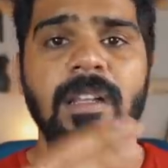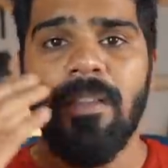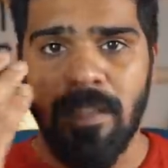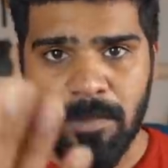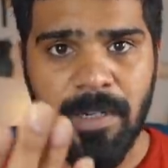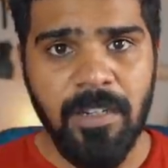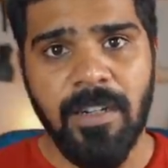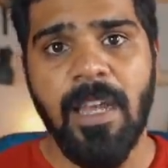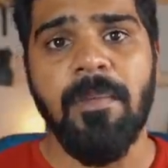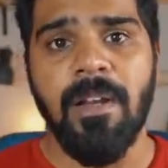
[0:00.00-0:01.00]
this particular
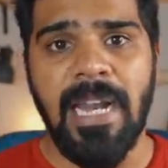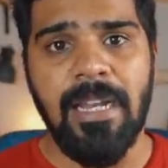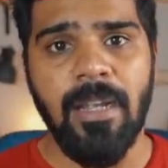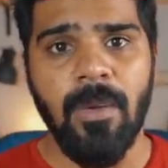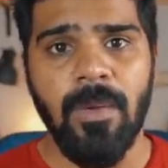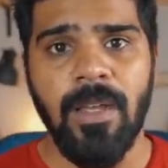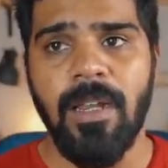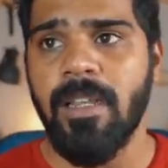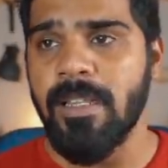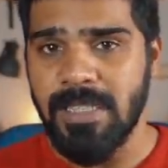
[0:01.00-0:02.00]
camera right now
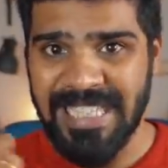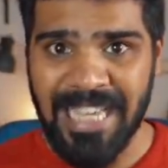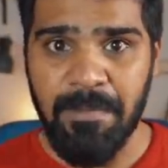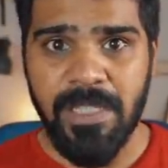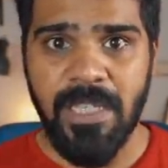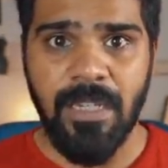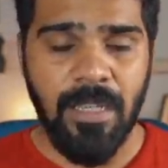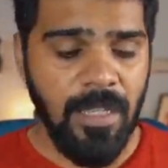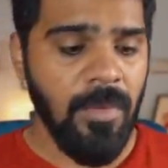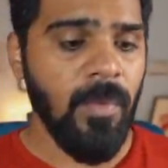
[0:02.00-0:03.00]
and the same scene
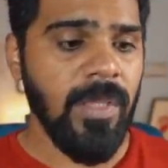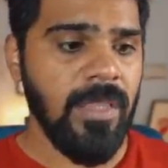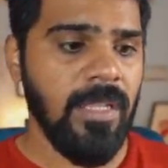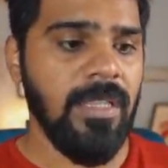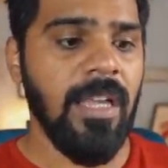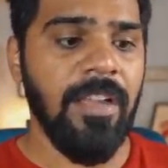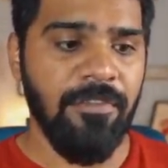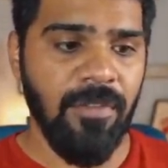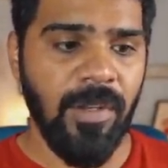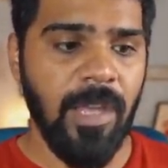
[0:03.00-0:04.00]
with the
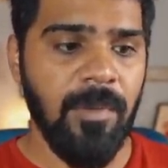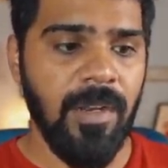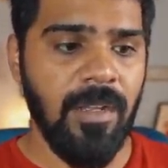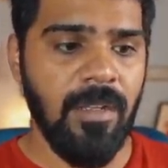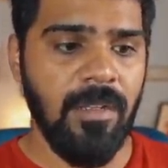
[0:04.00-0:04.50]
iPhone camera.